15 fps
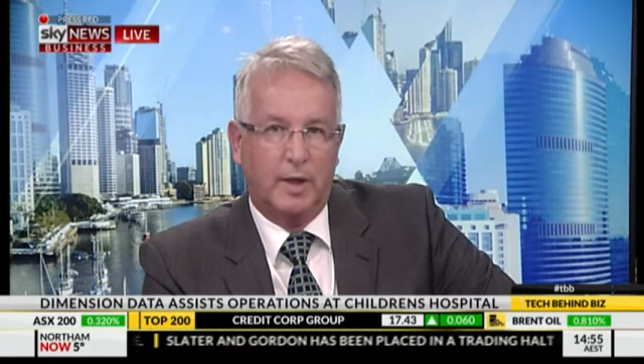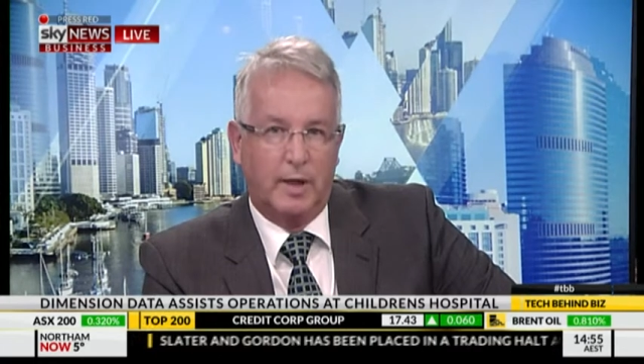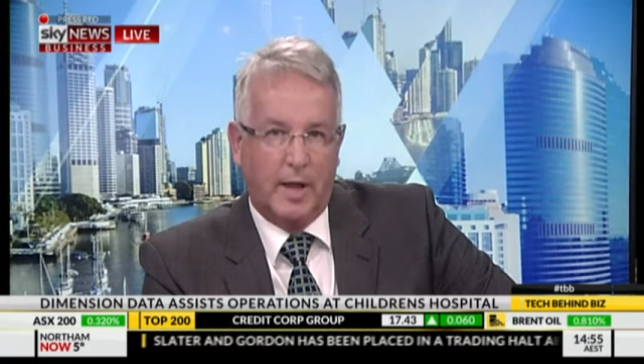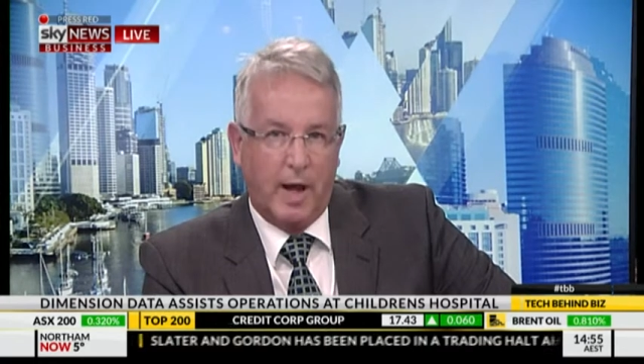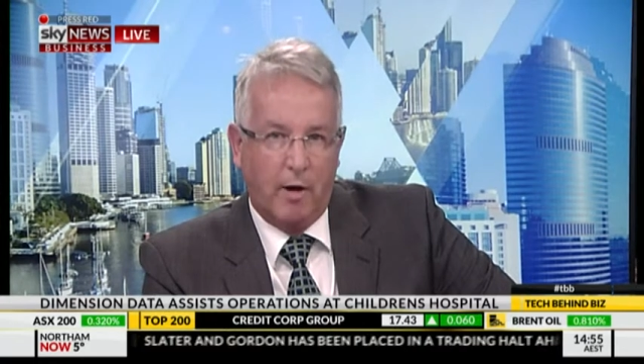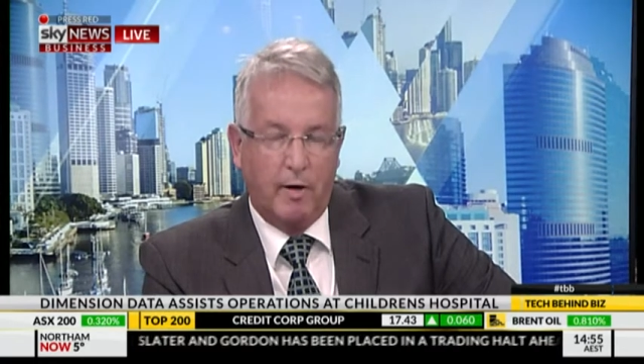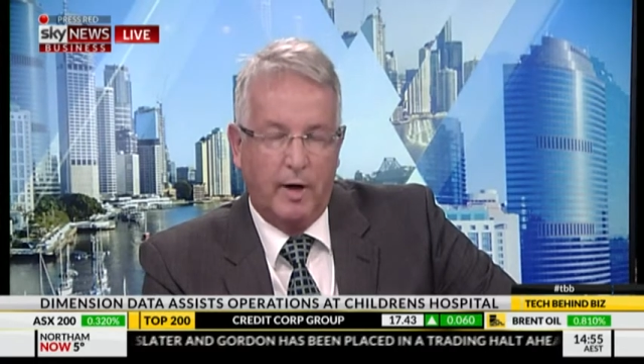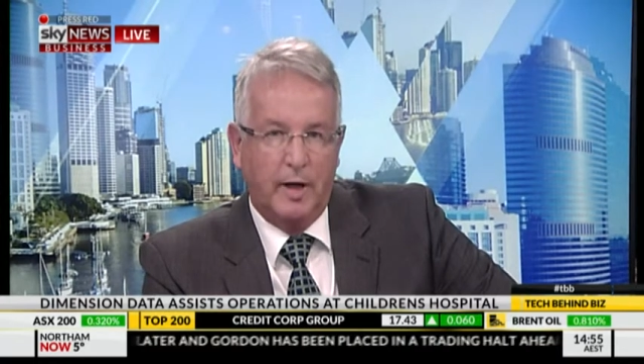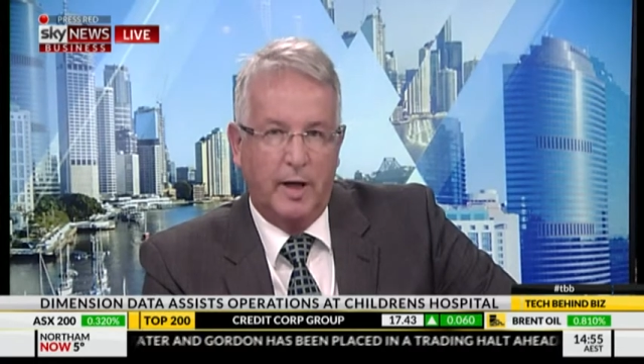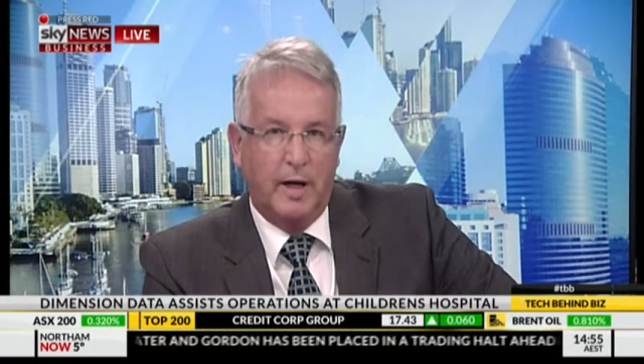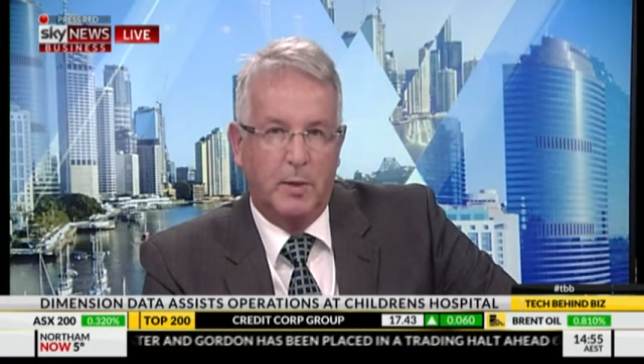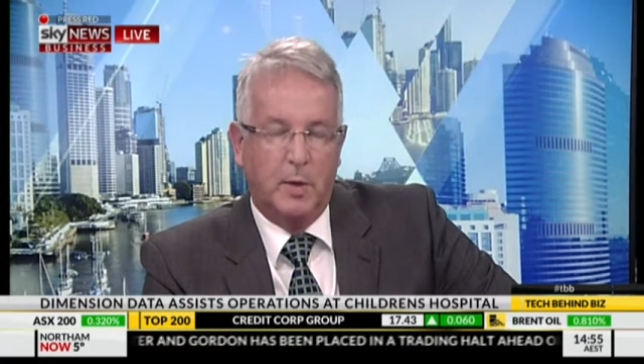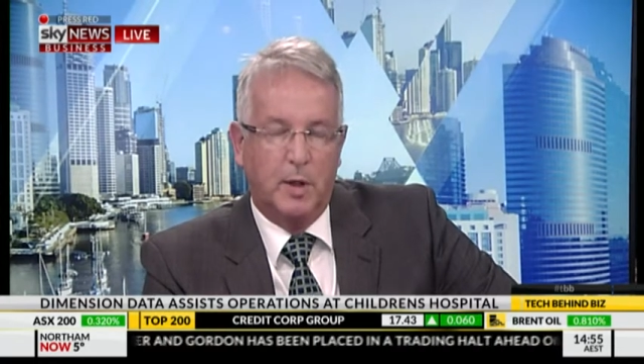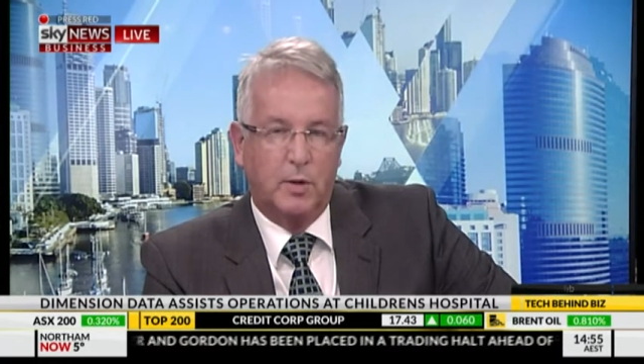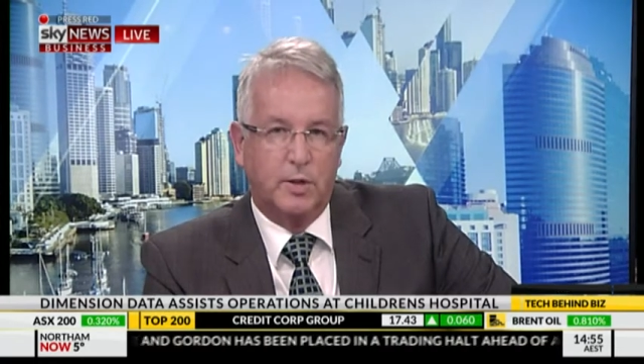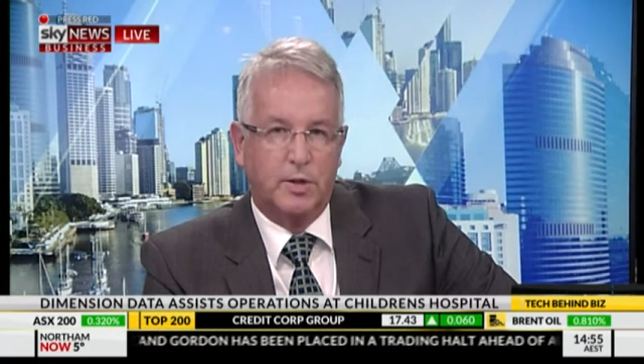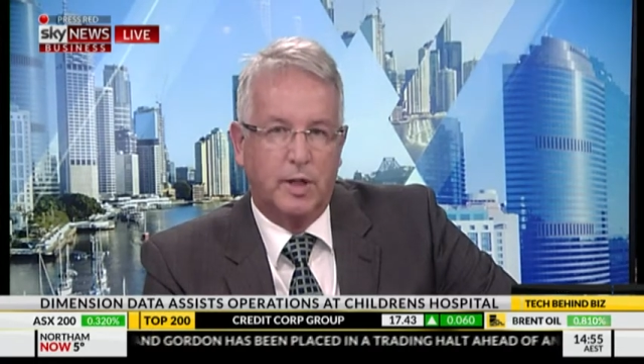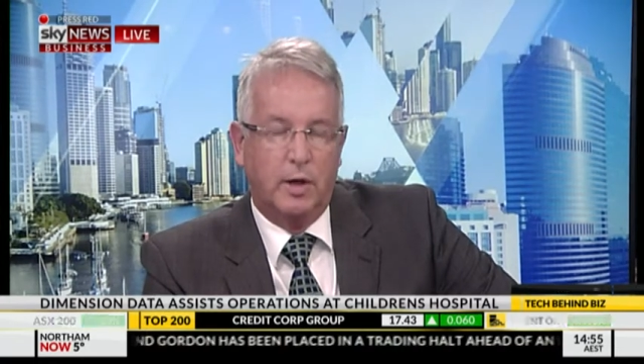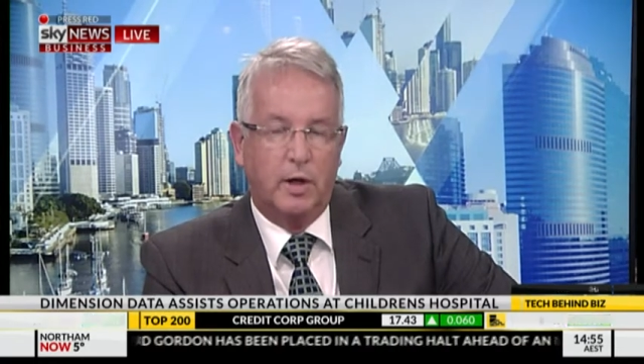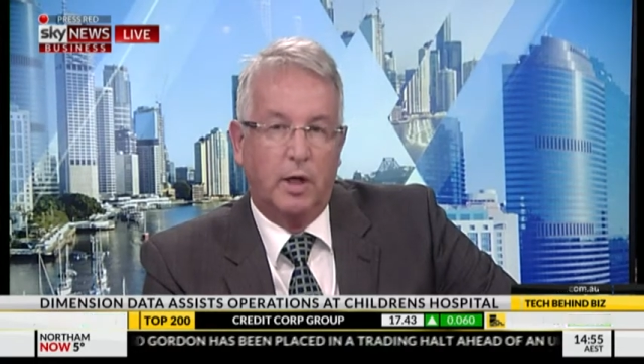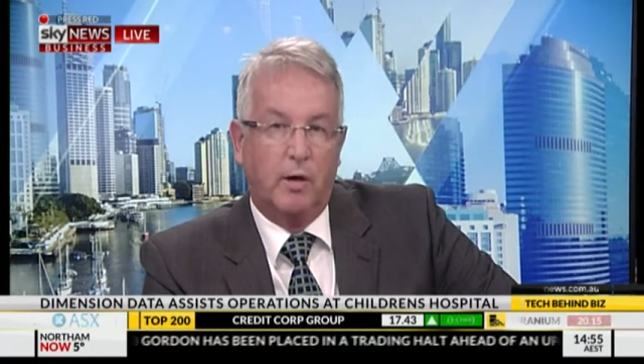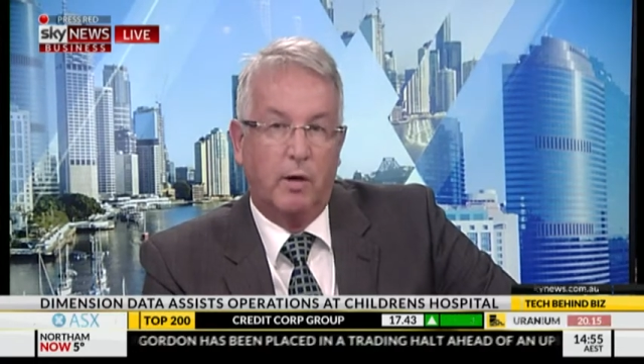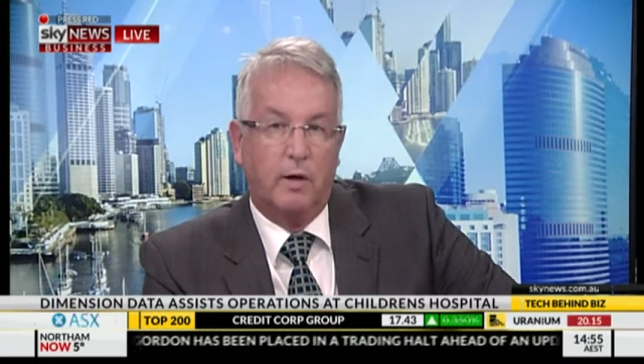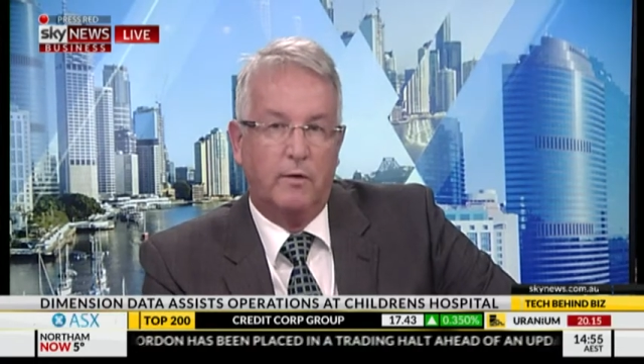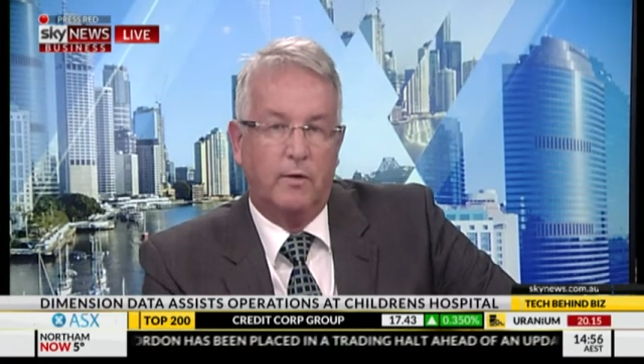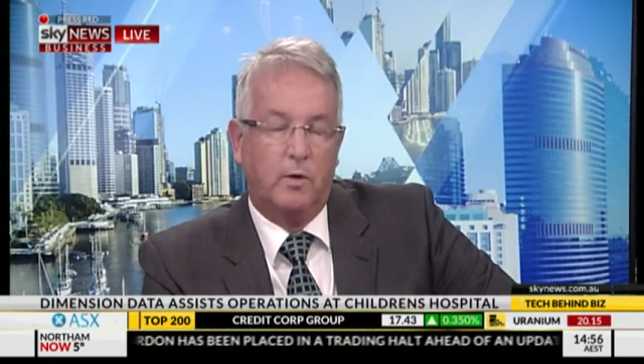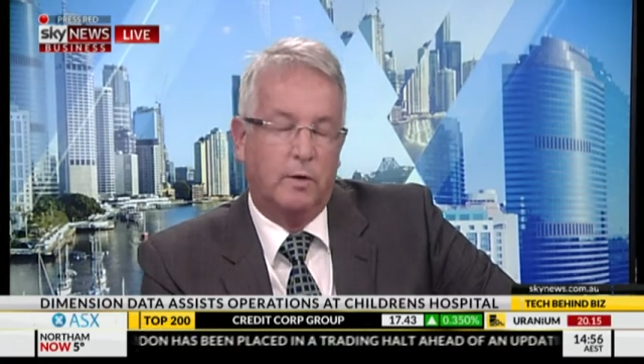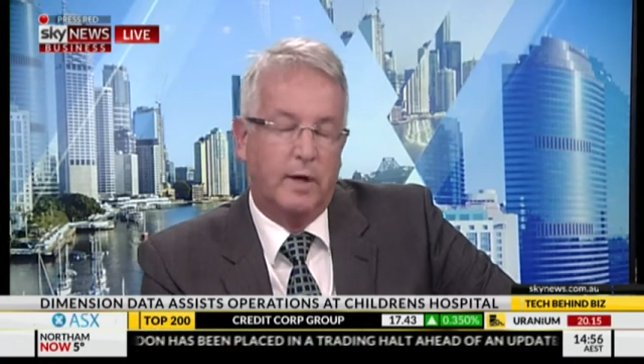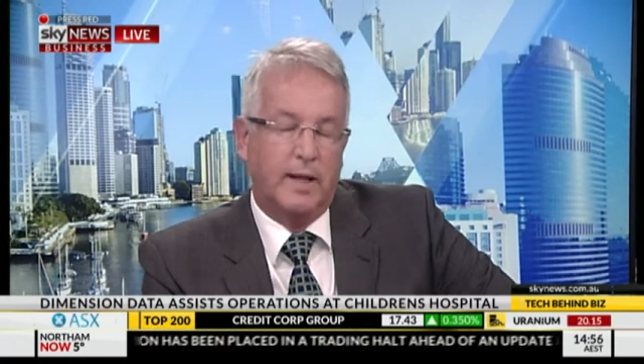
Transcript: the current need but also going forward,